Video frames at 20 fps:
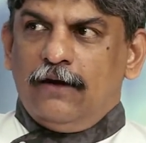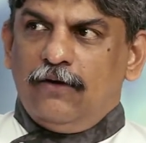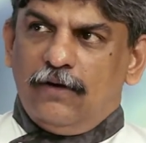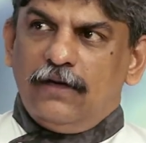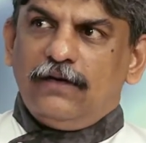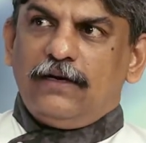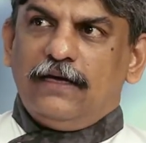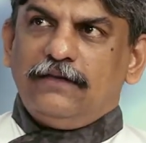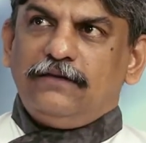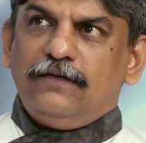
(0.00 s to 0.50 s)
No,
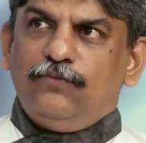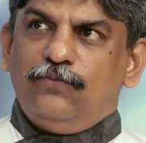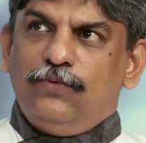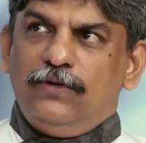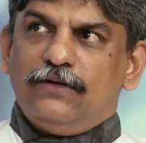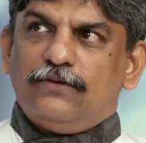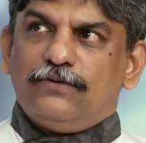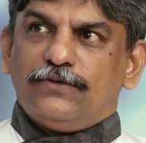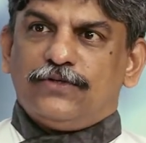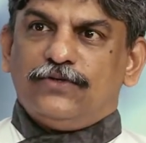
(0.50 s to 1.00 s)
and I think
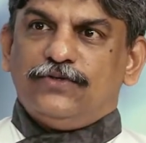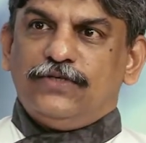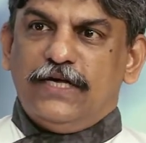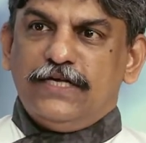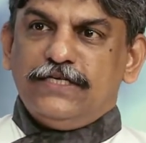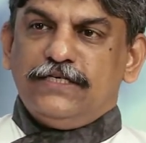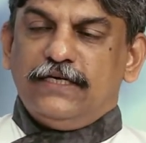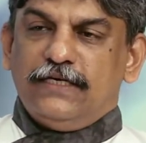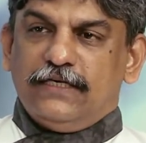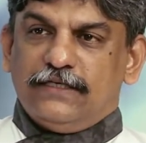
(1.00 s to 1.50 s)
we are also
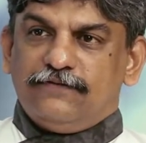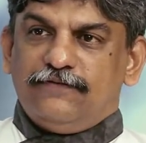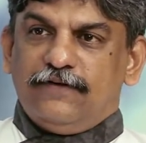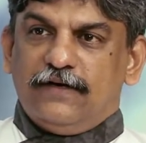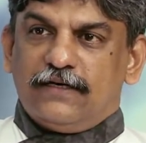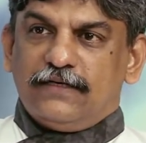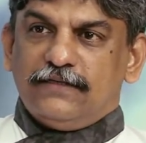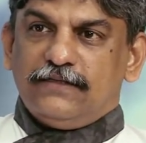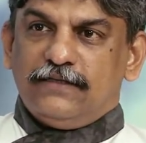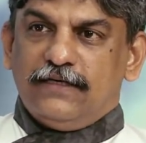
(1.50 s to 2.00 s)
changing as
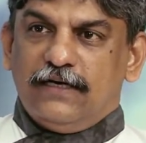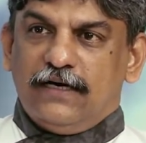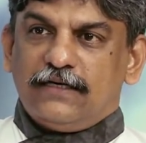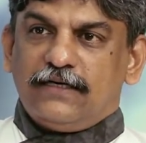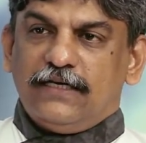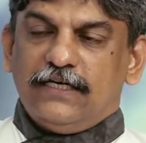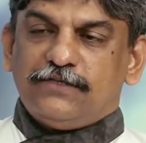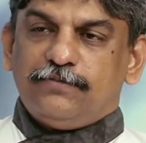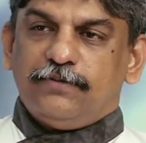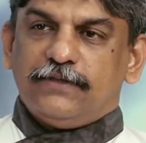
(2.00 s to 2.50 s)
far as our
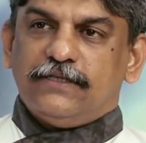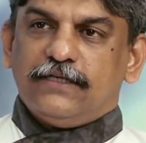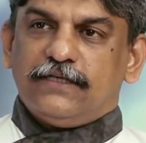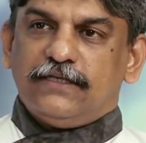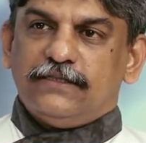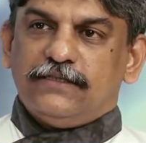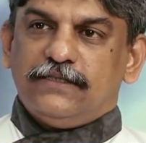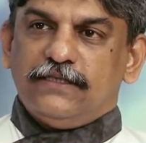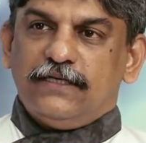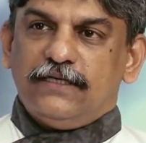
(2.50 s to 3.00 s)
taste buds are
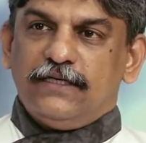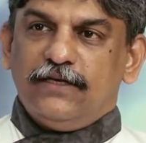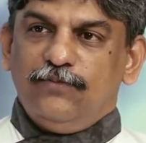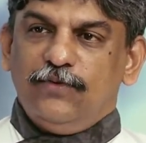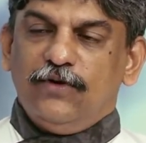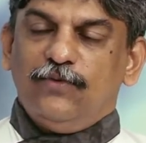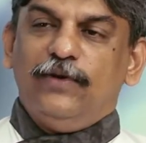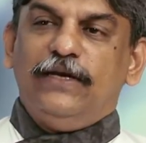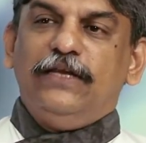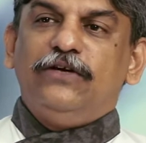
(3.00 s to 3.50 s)
concerned, and
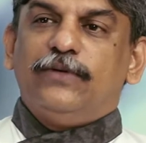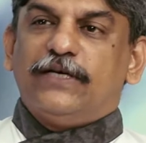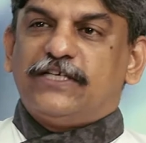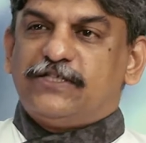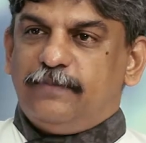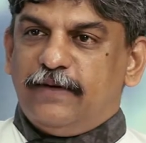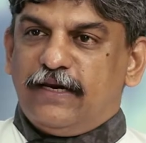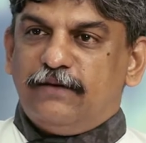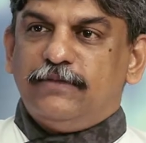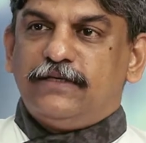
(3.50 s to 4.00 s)
we are willing to
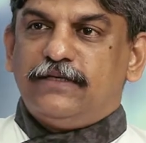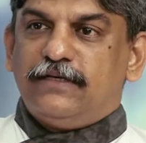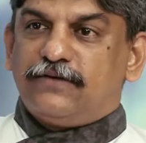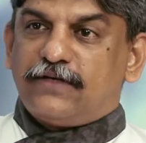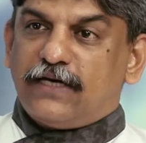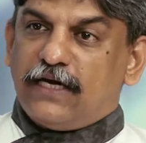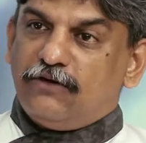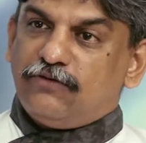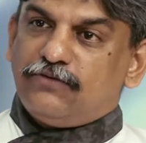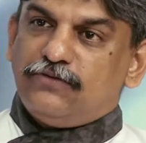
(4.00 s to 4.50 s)
experiment and
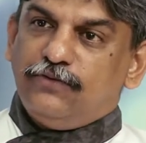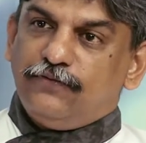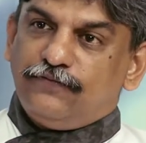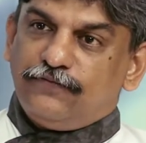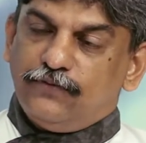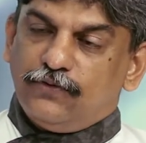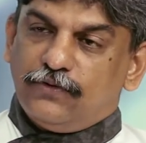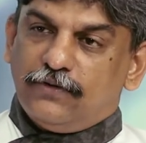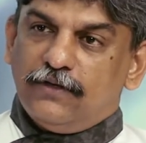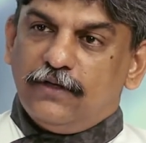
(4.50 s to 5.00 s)
try out new
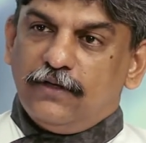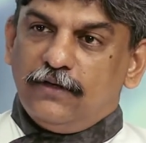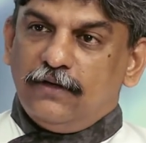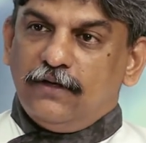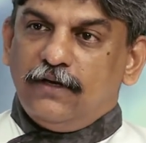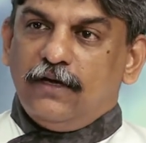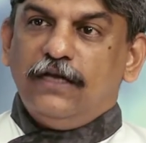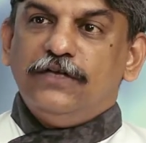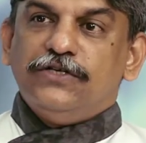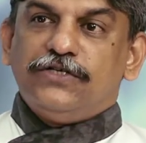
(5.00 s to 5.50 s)
food
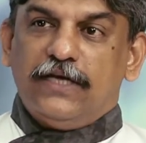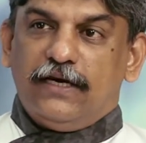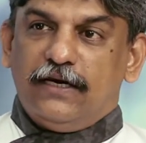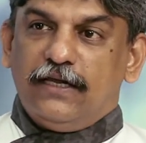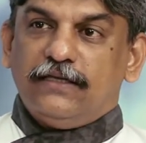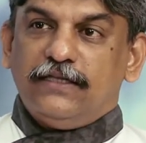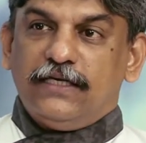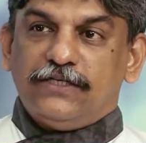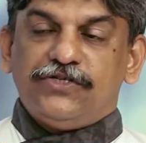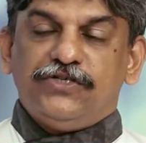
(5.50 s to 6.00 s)
in
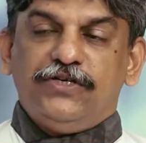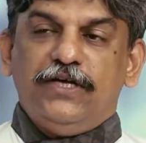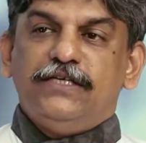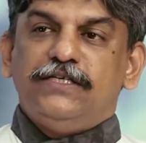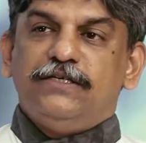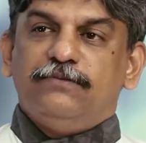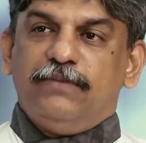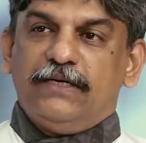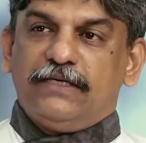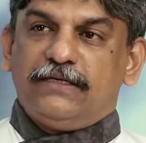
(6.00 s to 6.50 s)
Chennai. That's
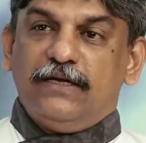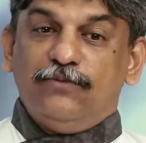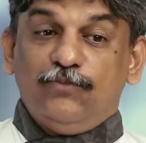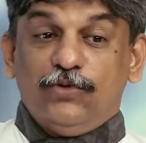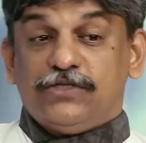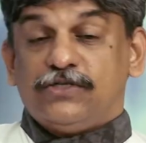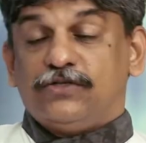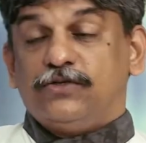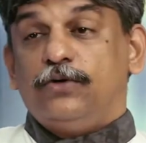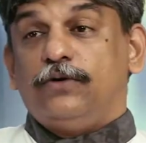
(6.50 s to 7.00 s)
changing big time,
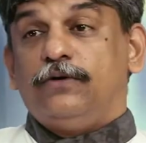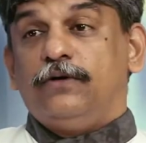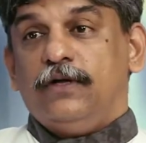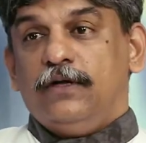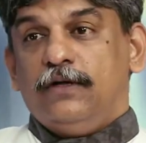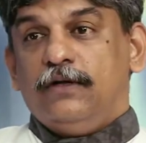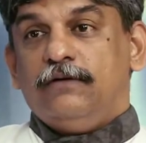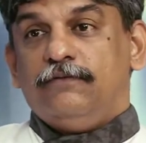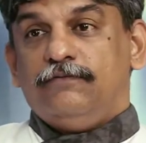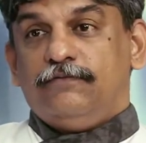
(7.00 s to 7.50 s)
which is good
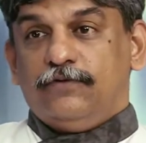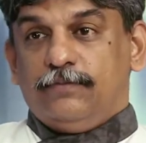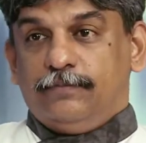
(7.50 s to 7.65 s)
for